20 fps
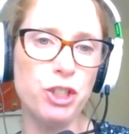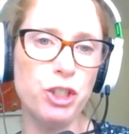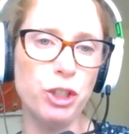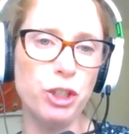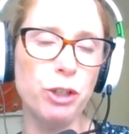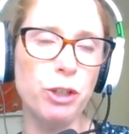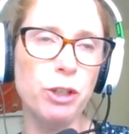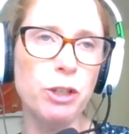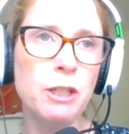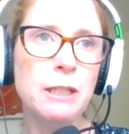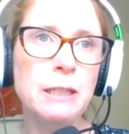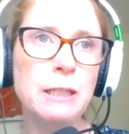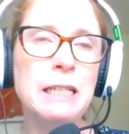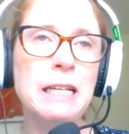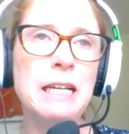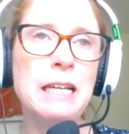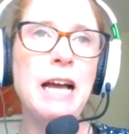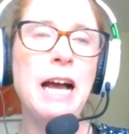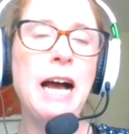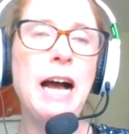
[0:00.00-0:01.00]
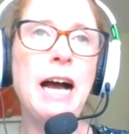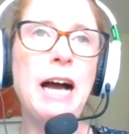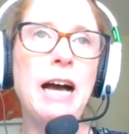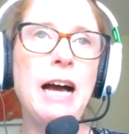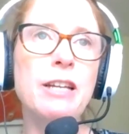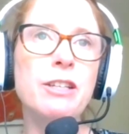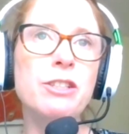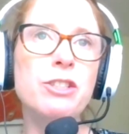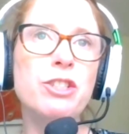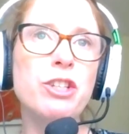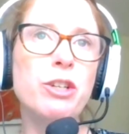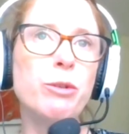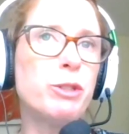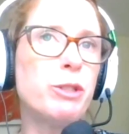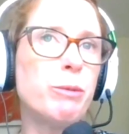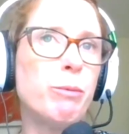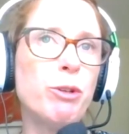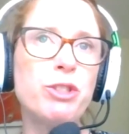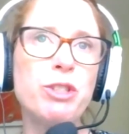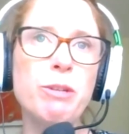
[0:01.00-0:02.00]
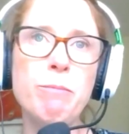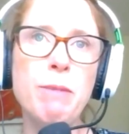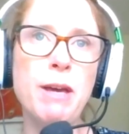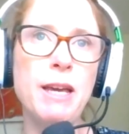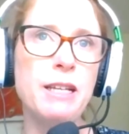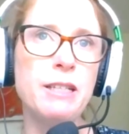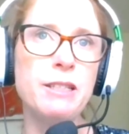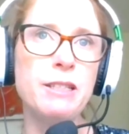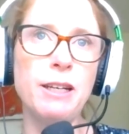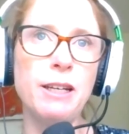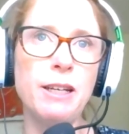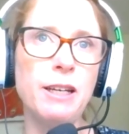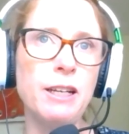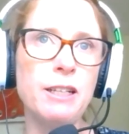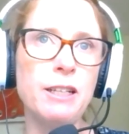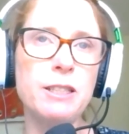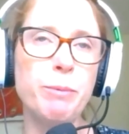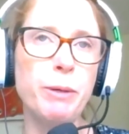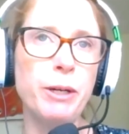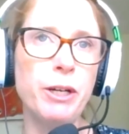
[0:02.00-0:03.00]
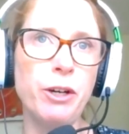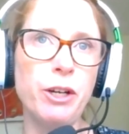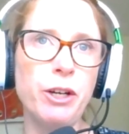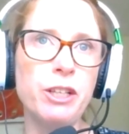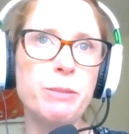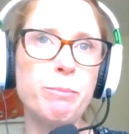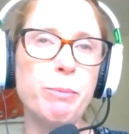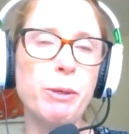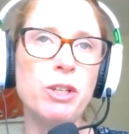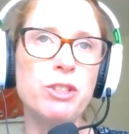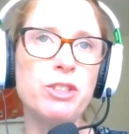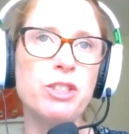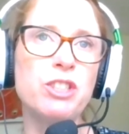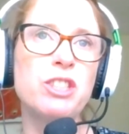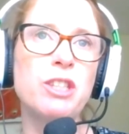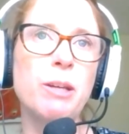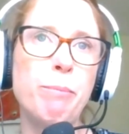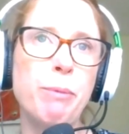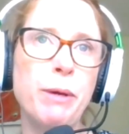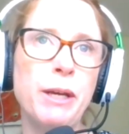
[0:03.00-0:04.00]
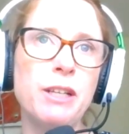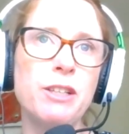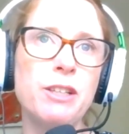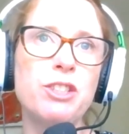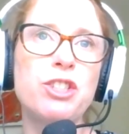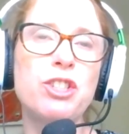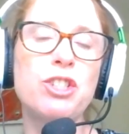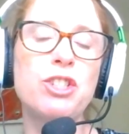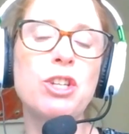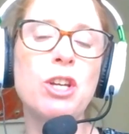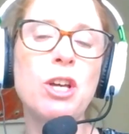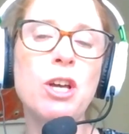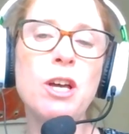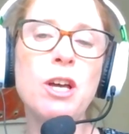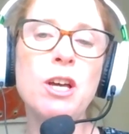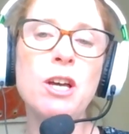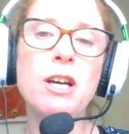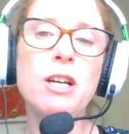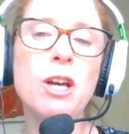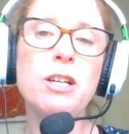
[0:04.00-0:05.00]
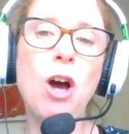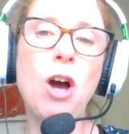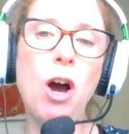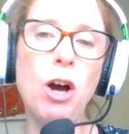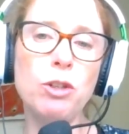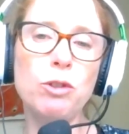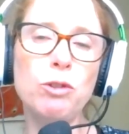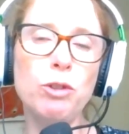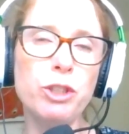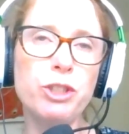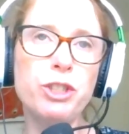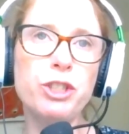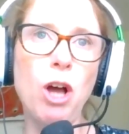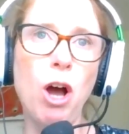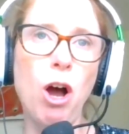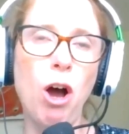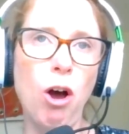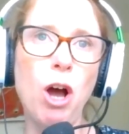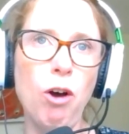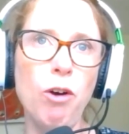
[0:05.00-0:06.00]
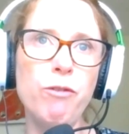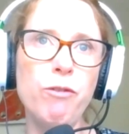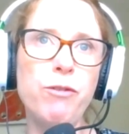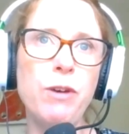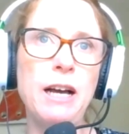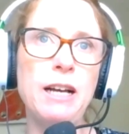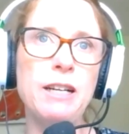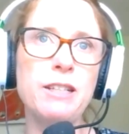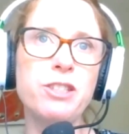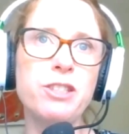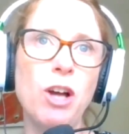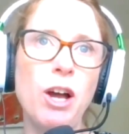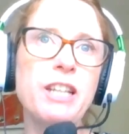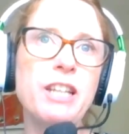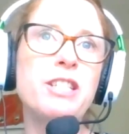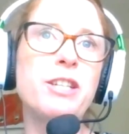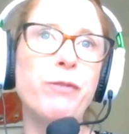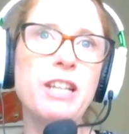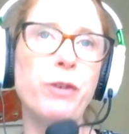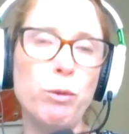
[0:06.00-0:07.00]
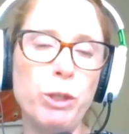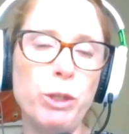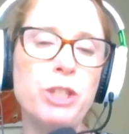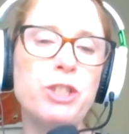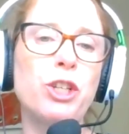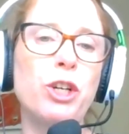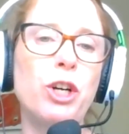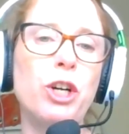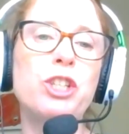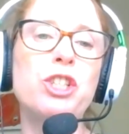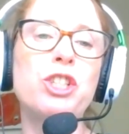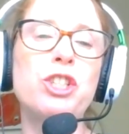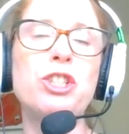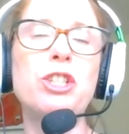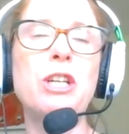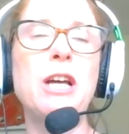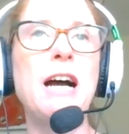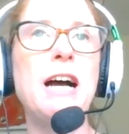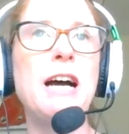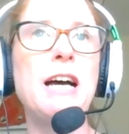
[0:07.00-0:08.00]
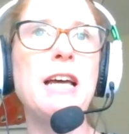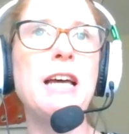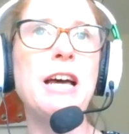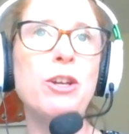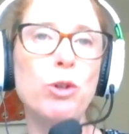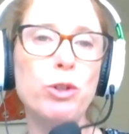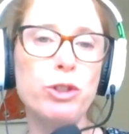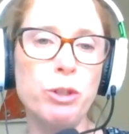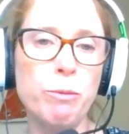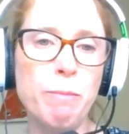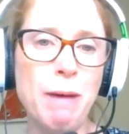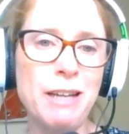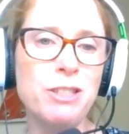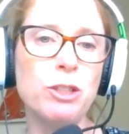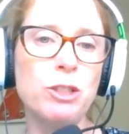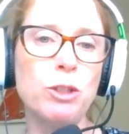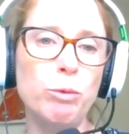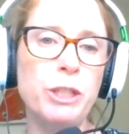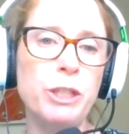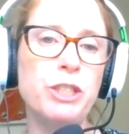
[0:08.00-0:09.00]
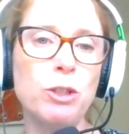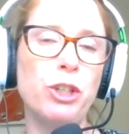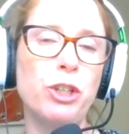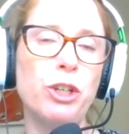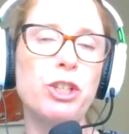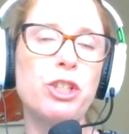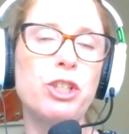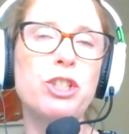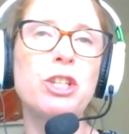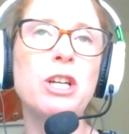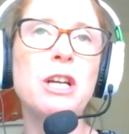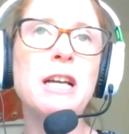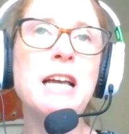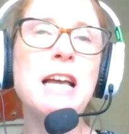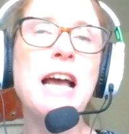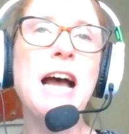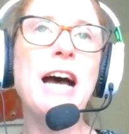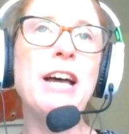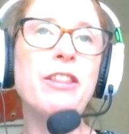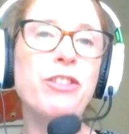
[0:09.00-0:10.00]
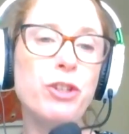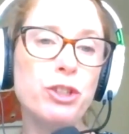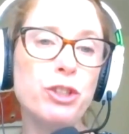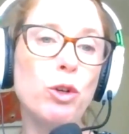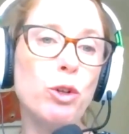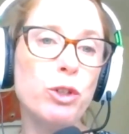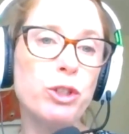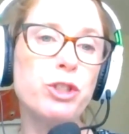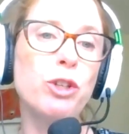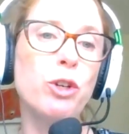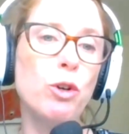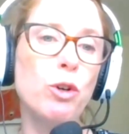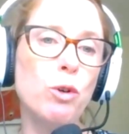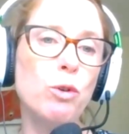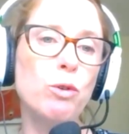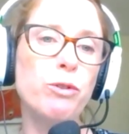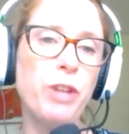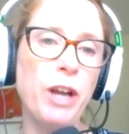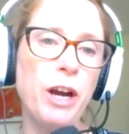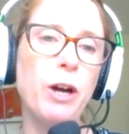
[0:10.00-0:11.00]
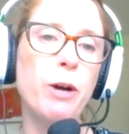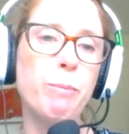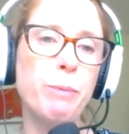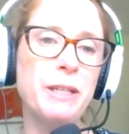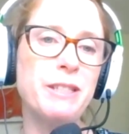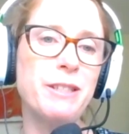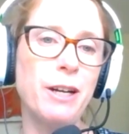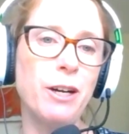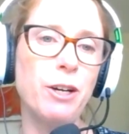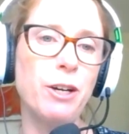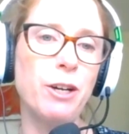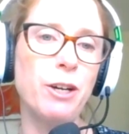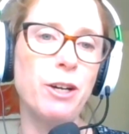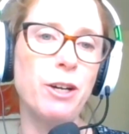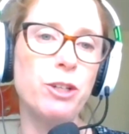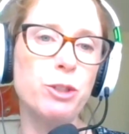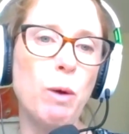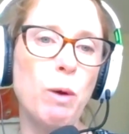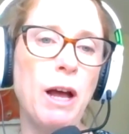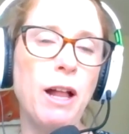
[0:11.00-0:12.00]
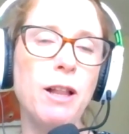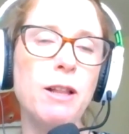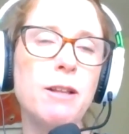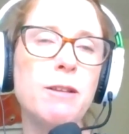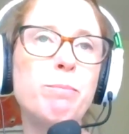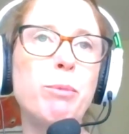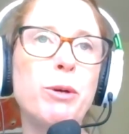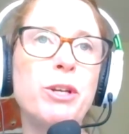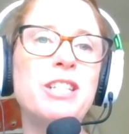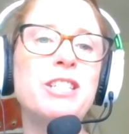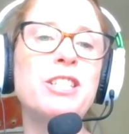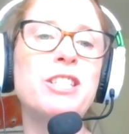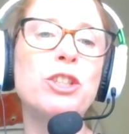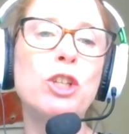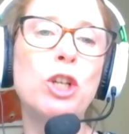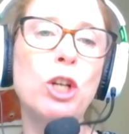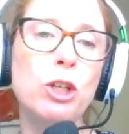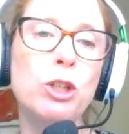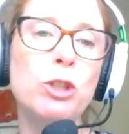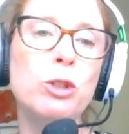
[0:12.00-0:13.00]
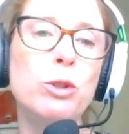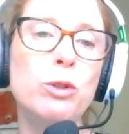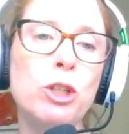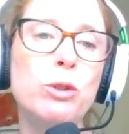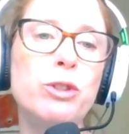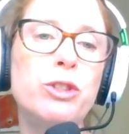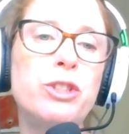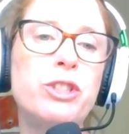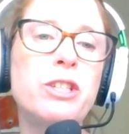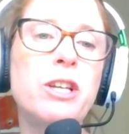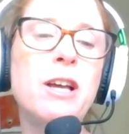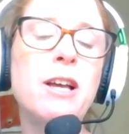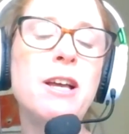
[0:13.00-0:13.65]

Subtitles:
year. And it was the most amazing experience because it's the biggest congress of scientific research and also medical research. And there's also therapies there as well, but it includes